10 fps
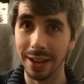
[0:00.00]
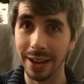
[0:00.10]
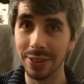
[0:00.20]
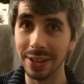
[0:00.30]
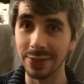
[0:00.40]

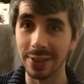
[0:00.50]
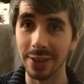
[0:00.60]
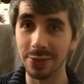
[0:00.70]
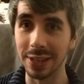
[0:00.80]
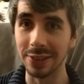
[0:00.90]
I think it
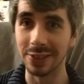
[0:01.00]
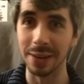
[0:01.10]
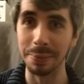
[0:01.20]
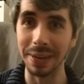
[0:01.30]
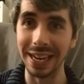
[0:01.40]
sounds like it's
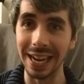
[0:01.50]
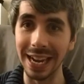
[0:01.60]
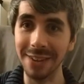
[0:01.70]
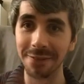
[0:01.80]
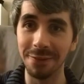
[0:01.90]
going to be an
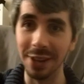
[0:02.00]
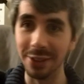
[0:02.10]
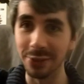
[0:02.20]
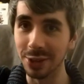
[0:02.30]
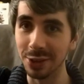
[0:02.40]

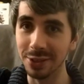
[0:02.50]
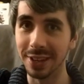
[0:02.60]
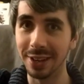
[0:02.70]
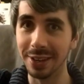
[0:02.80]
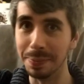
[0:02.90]
infinitely good
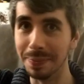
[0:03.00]
time.